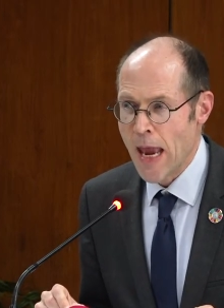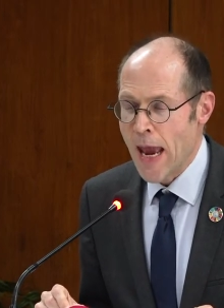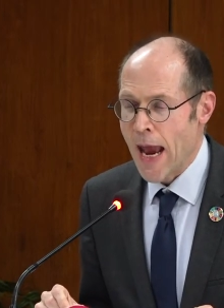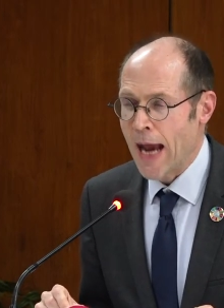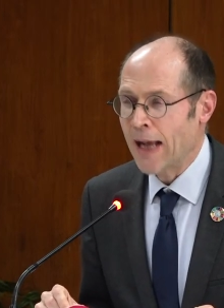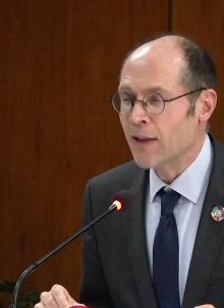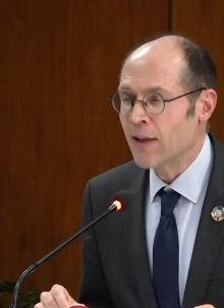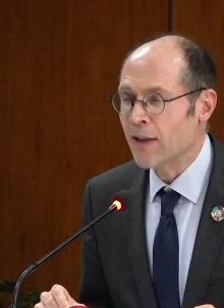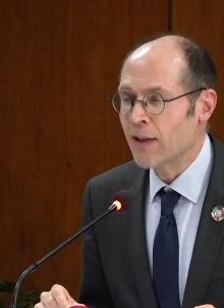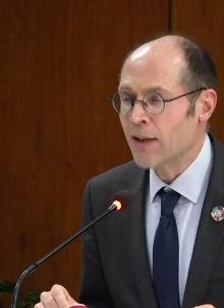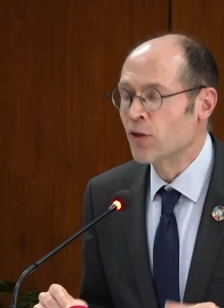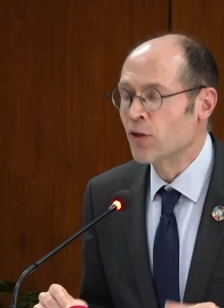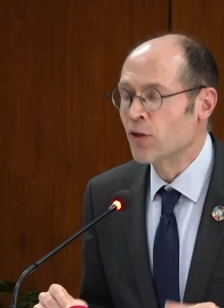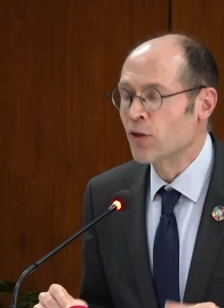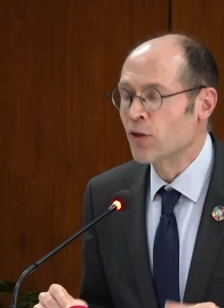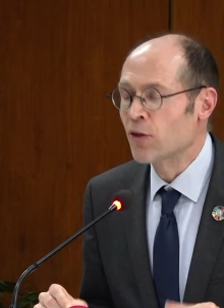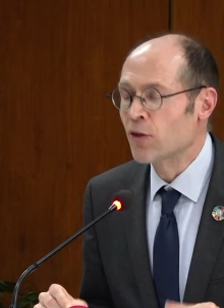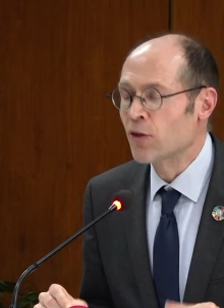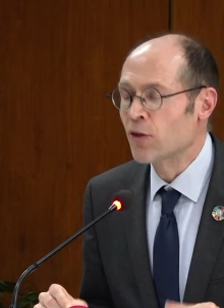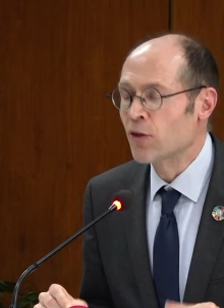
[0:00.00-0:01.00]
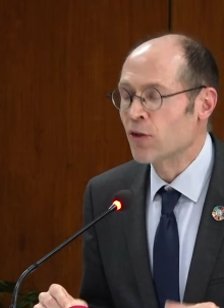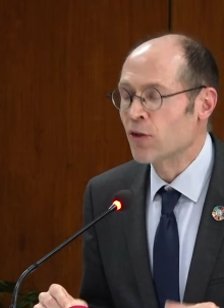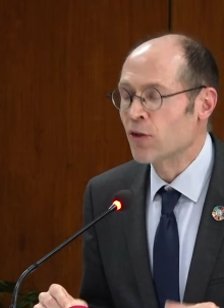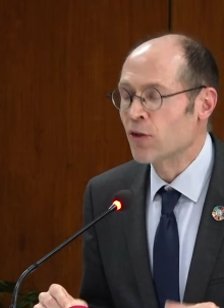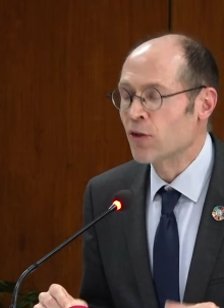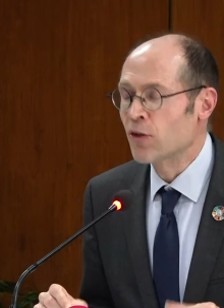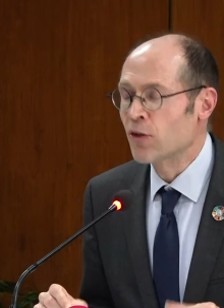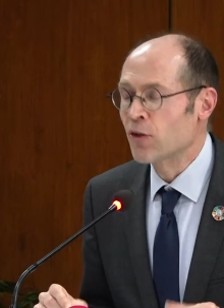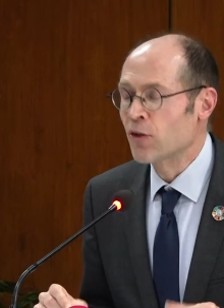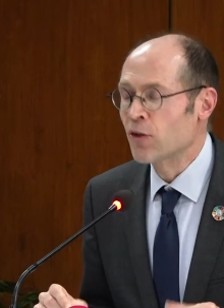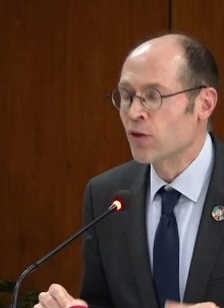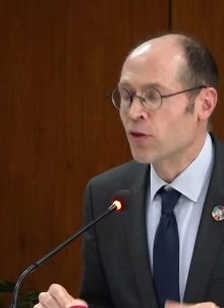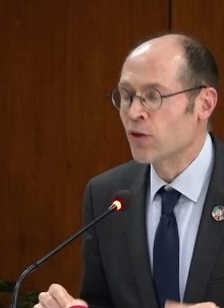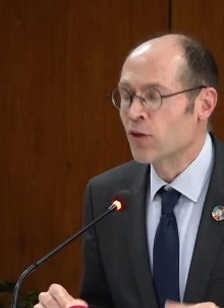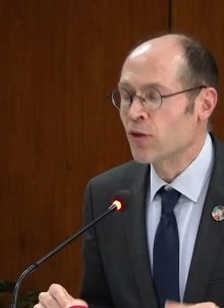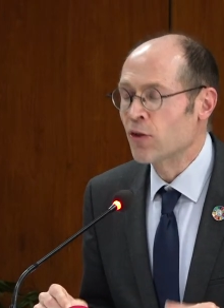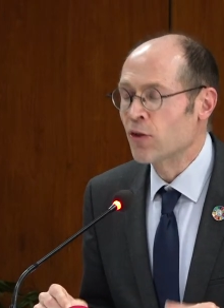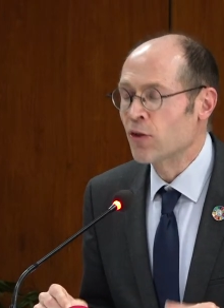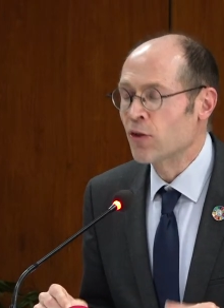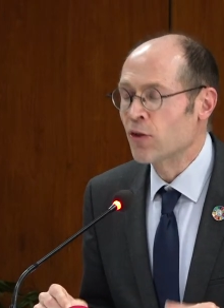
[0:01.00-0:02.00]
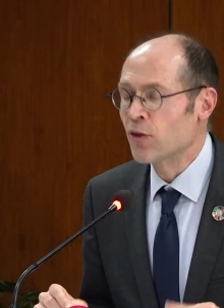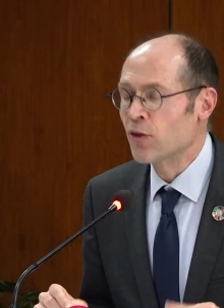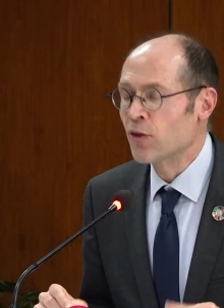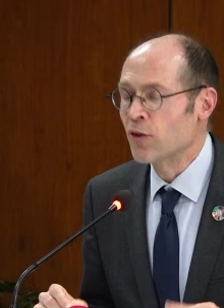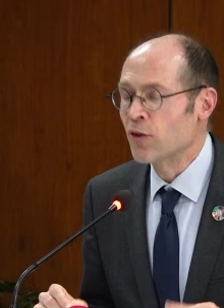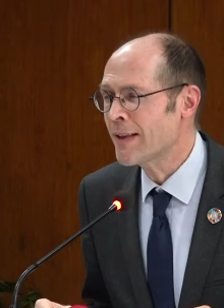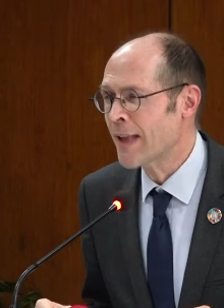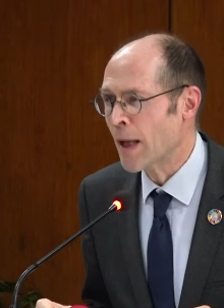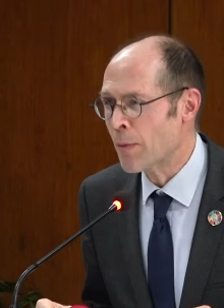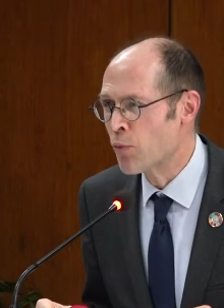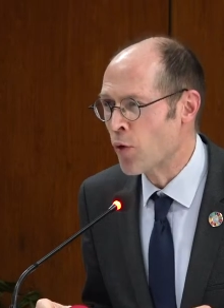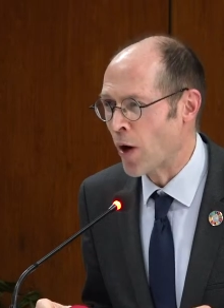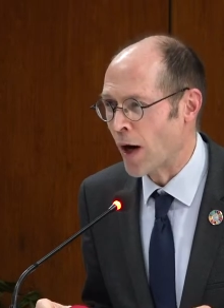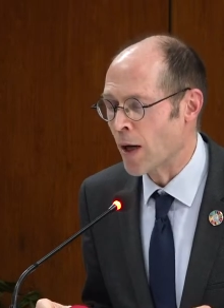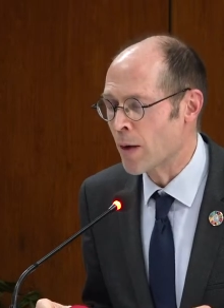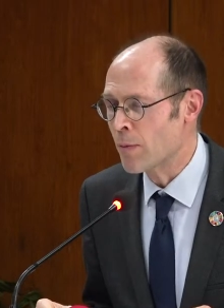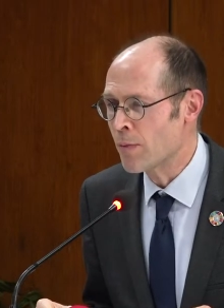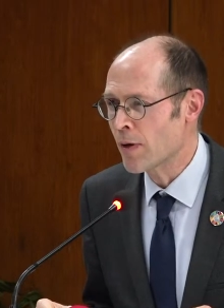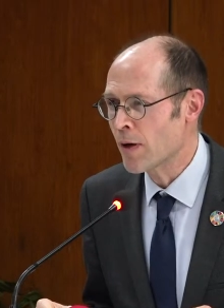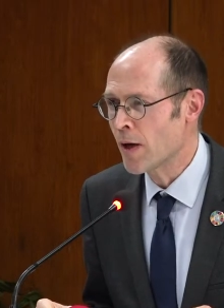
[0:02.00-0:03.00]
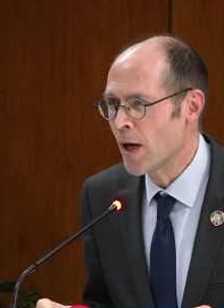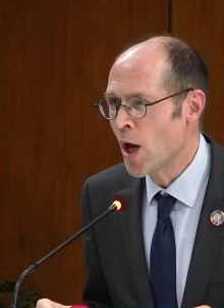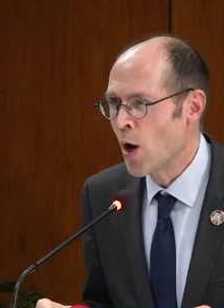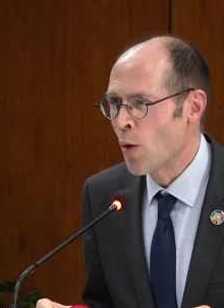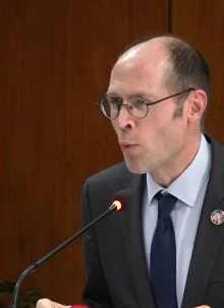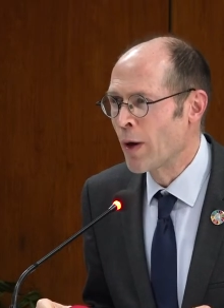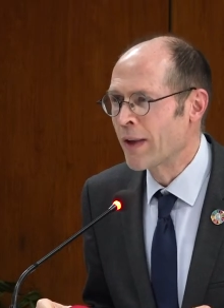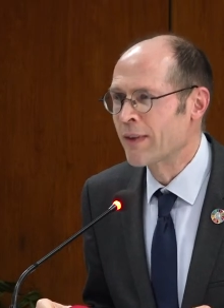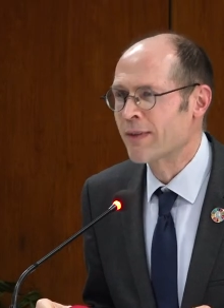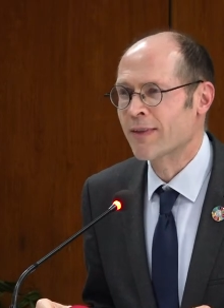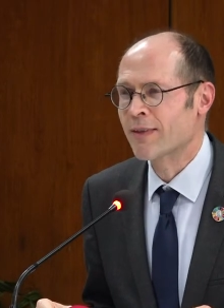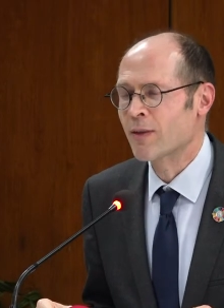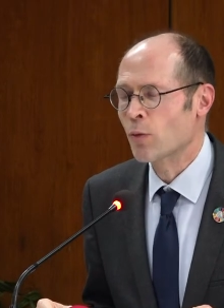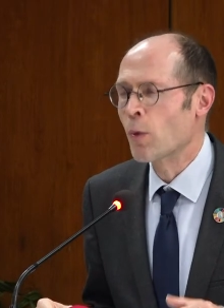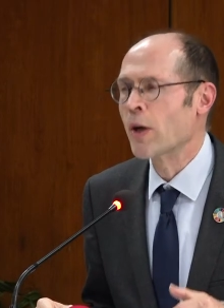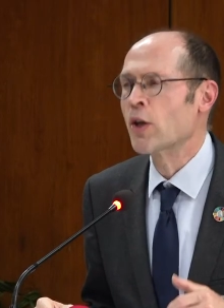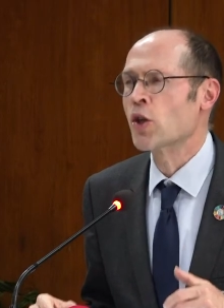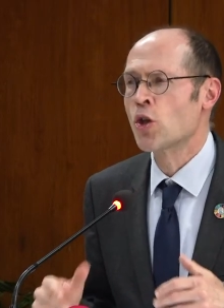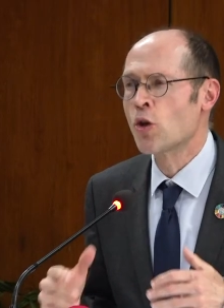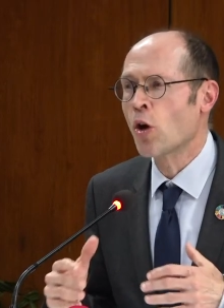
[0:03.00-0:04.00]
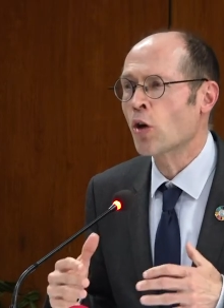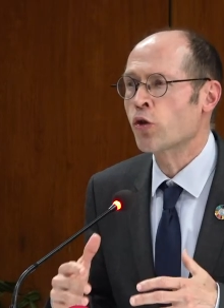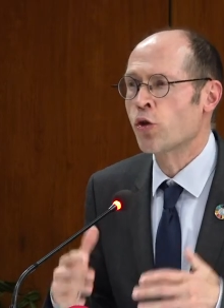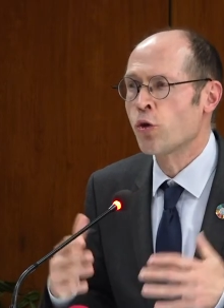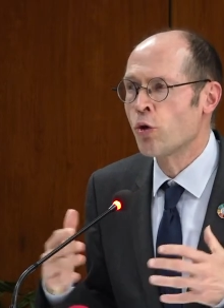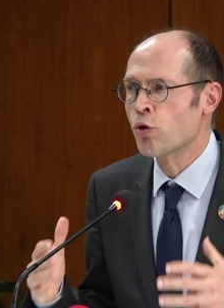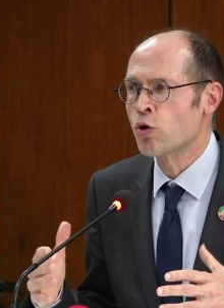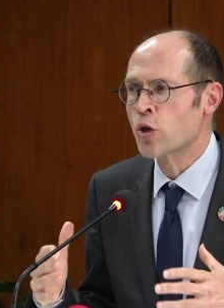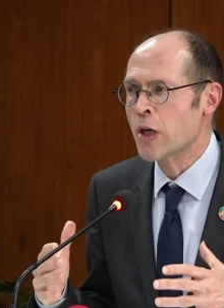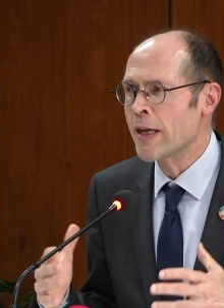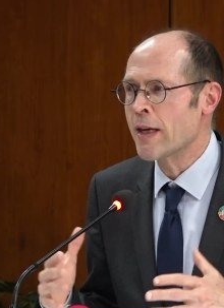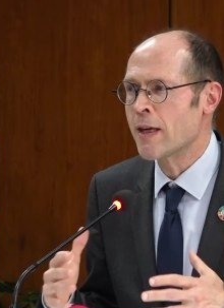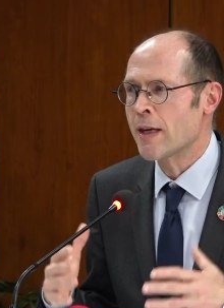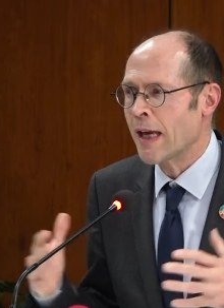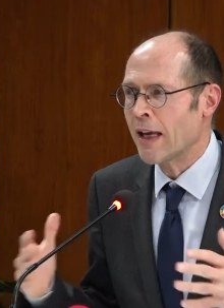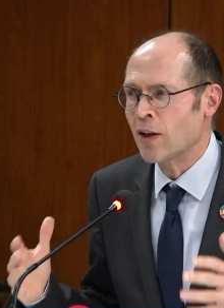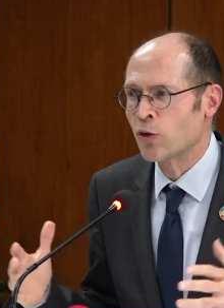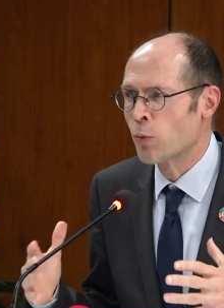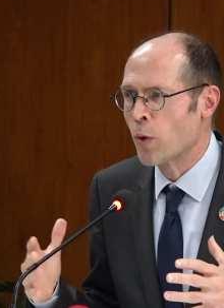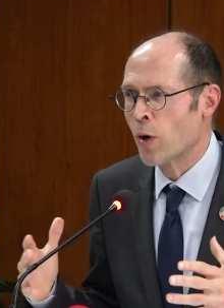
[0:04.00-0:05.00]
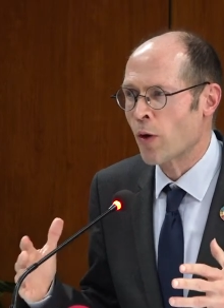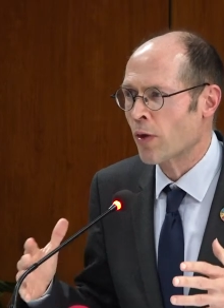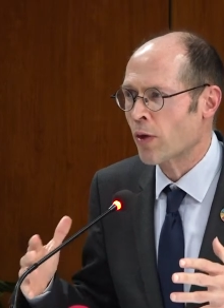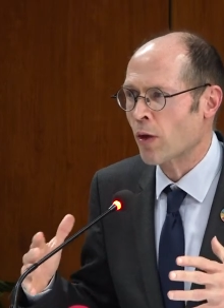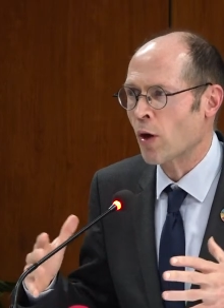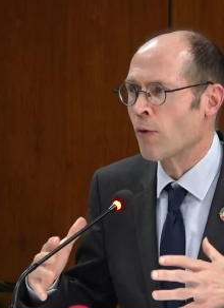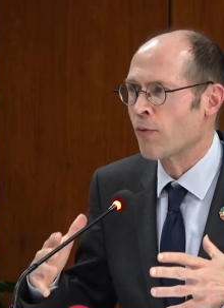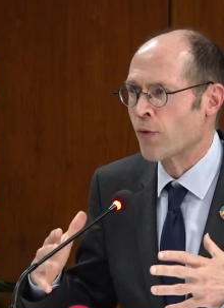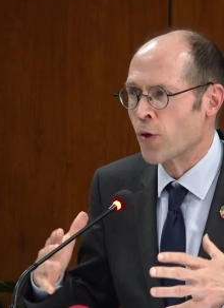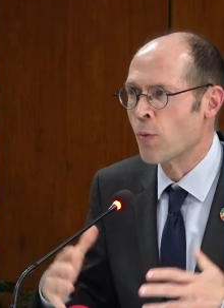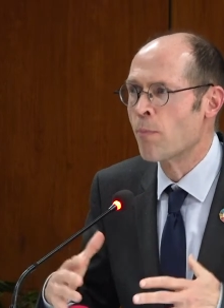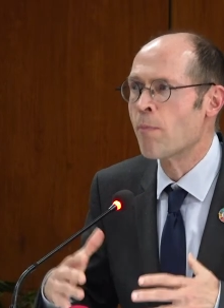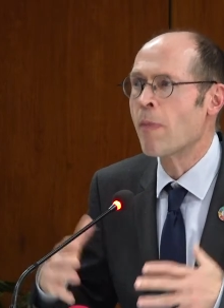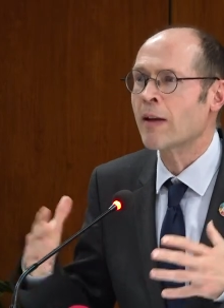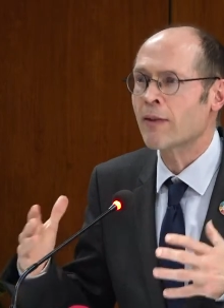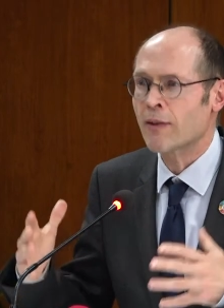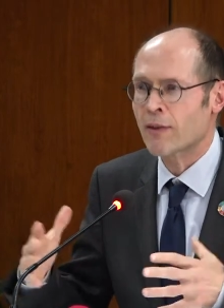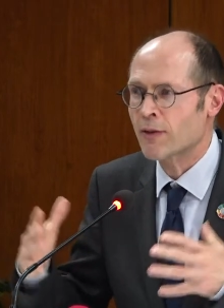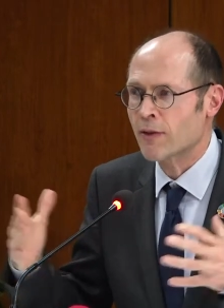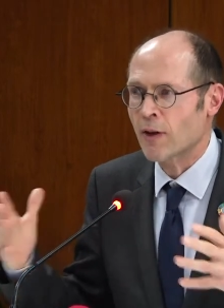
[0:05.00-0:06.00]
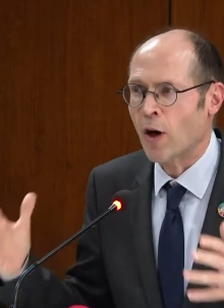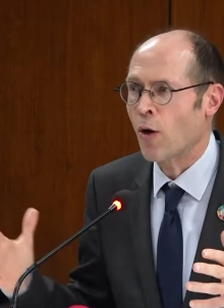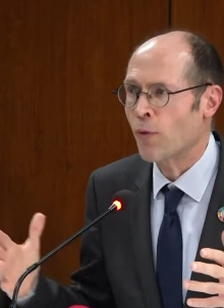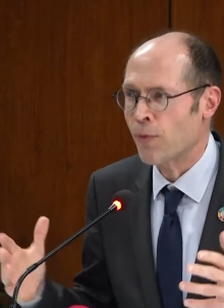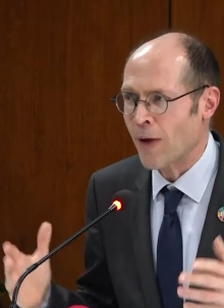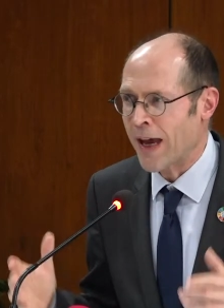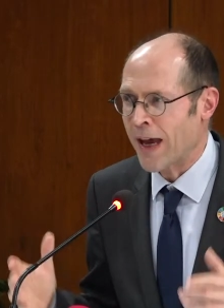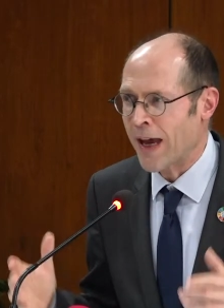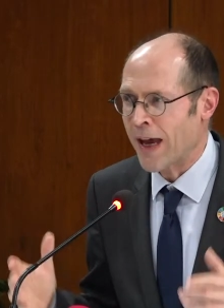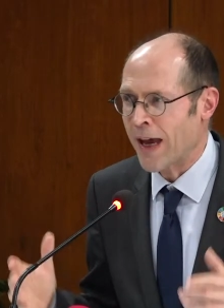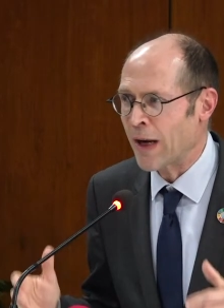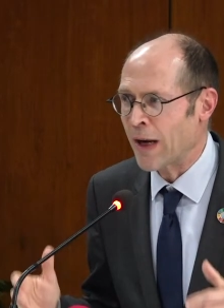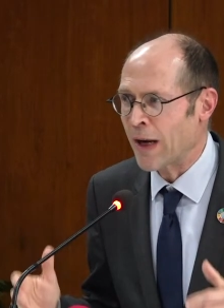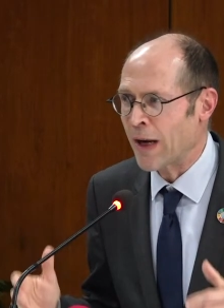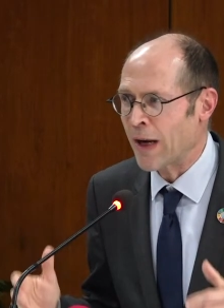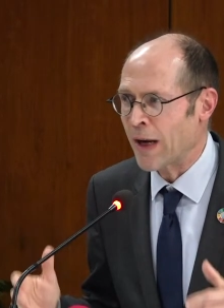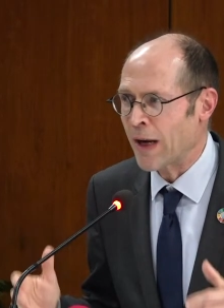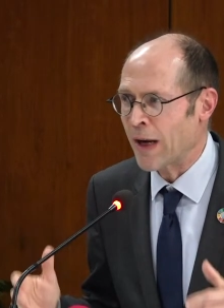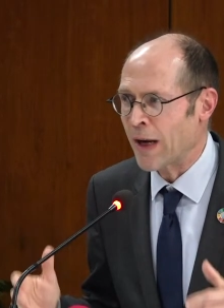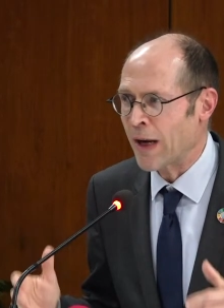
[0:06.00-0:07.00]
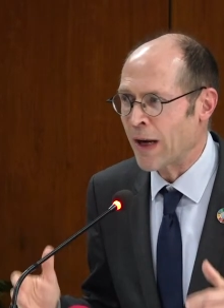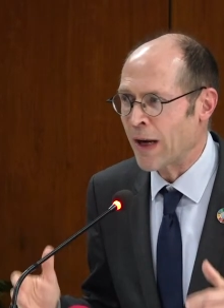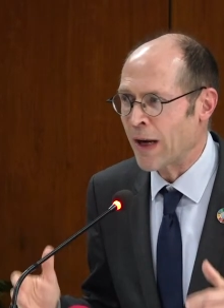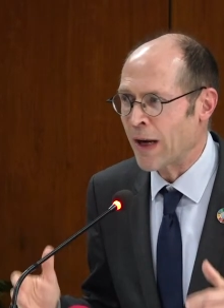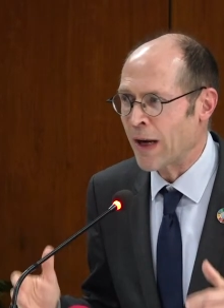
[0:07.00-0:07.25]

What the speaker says: And so in poverty, who cannot pay that bribe, which not usually is worth a few months of allocations,